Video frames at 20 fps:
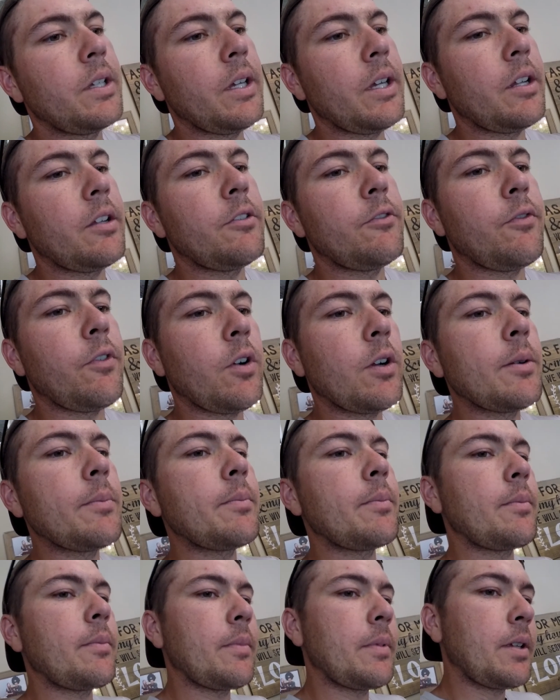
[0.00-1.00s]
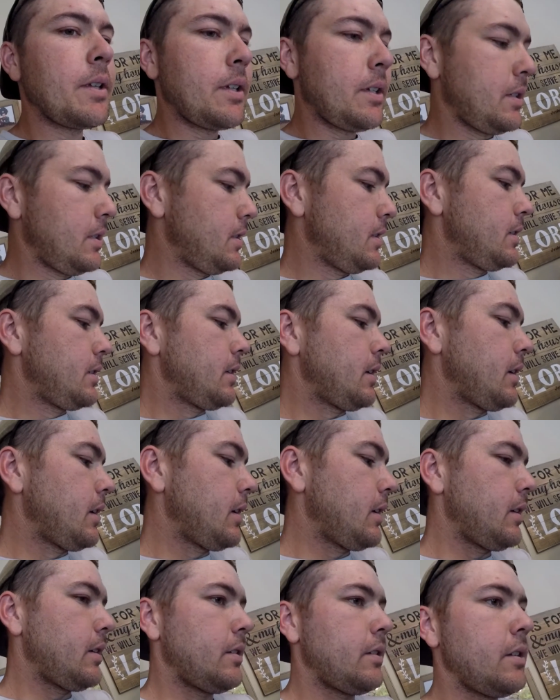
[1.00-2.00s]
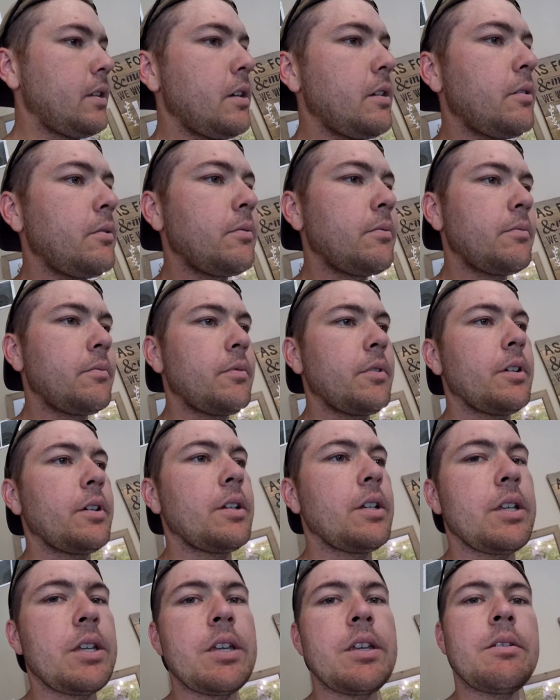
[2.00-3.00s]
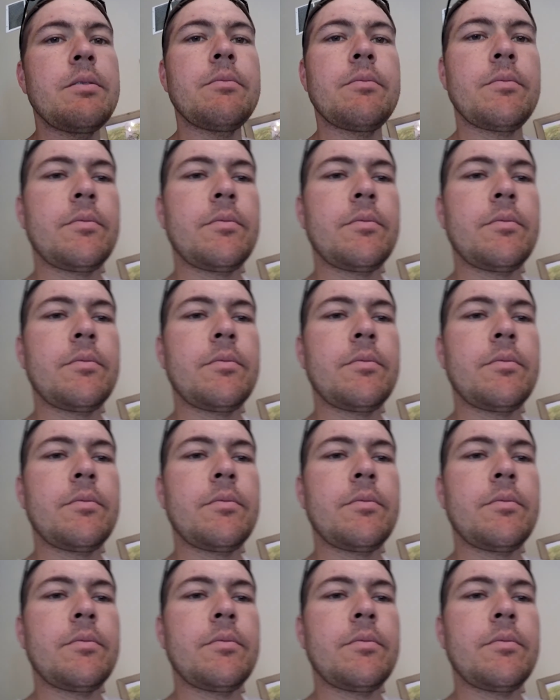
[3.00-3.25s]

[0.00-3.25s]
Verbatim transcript: at his farm. And now we're gonna eat.